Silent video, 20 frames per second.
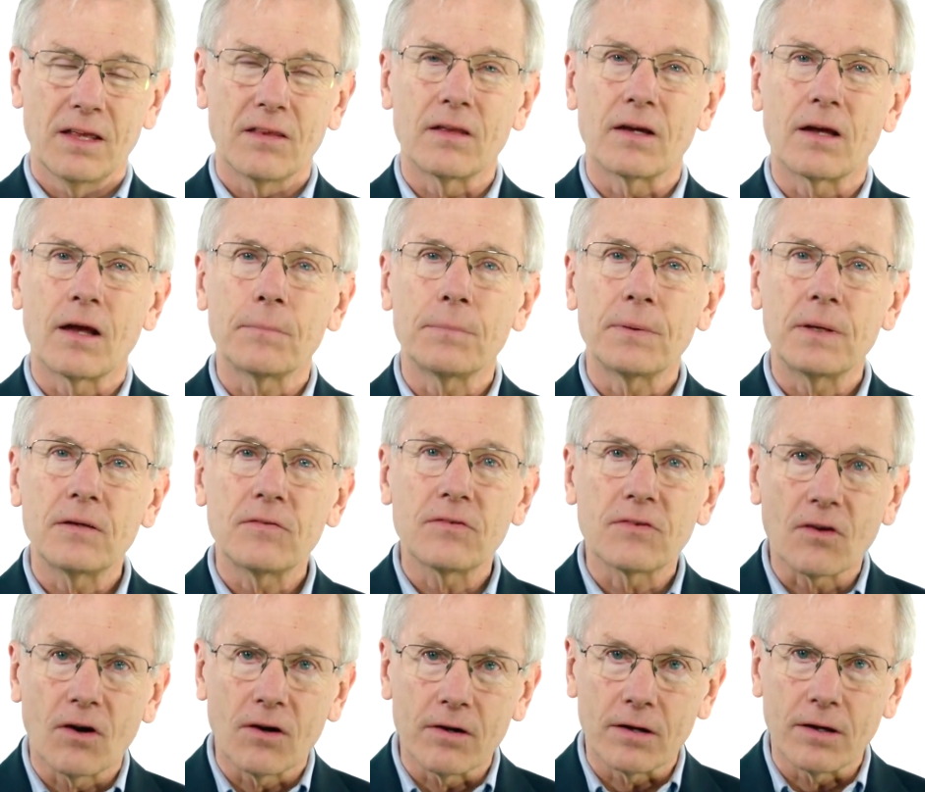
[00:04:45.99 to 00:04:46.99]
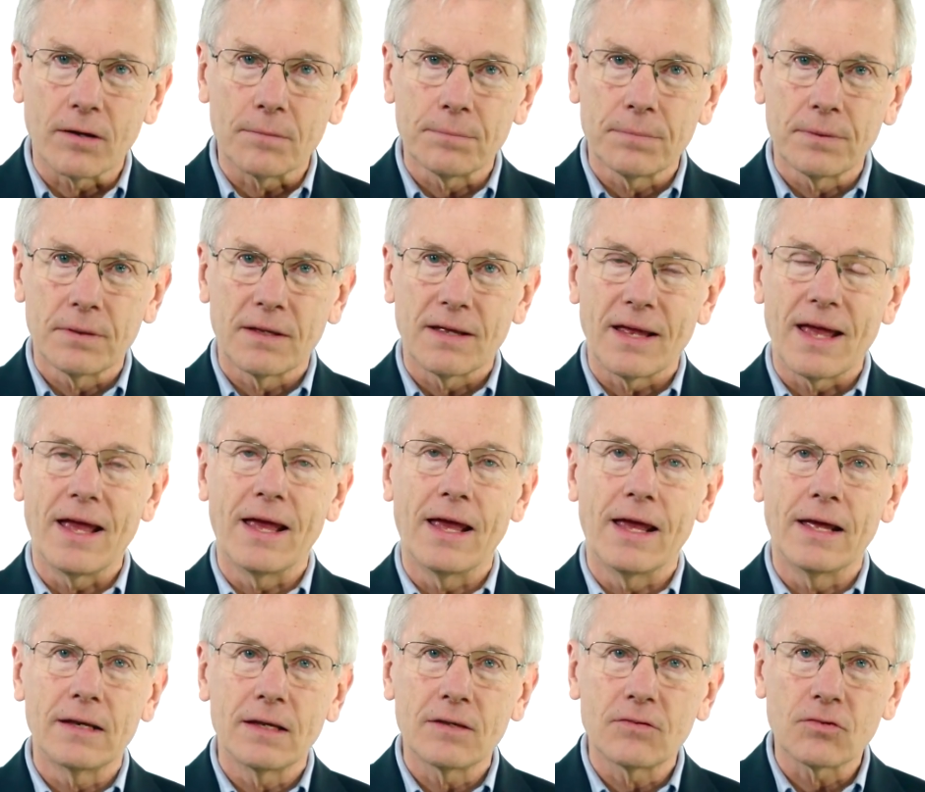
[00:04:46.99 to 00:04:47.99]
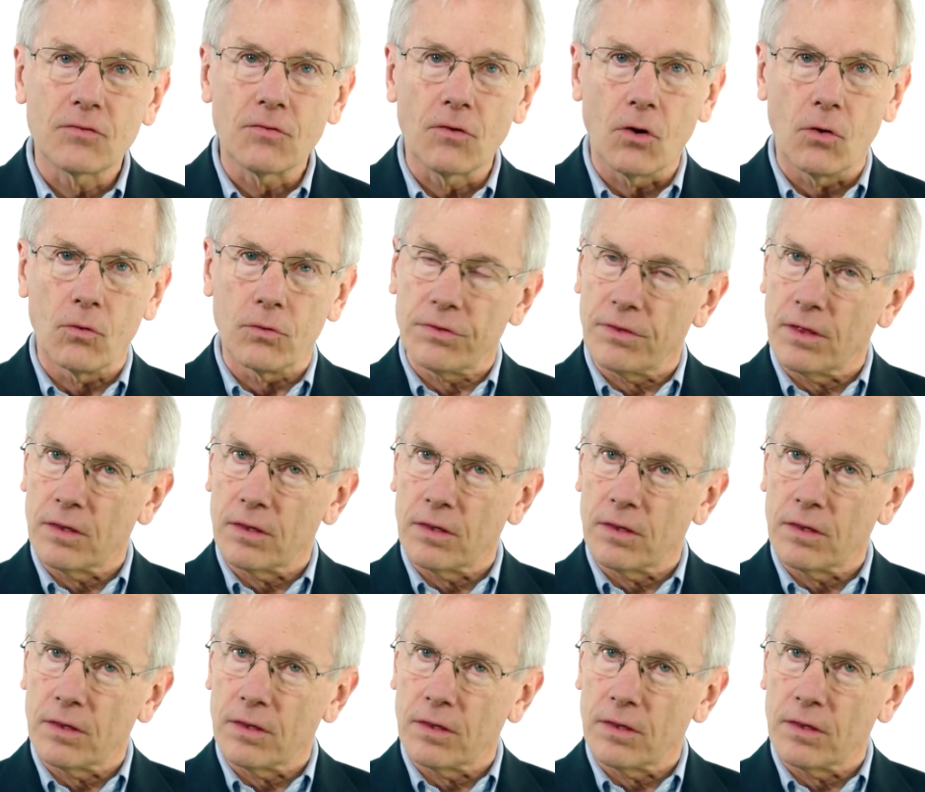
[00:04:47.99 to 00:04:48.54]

The company's startup and its growth,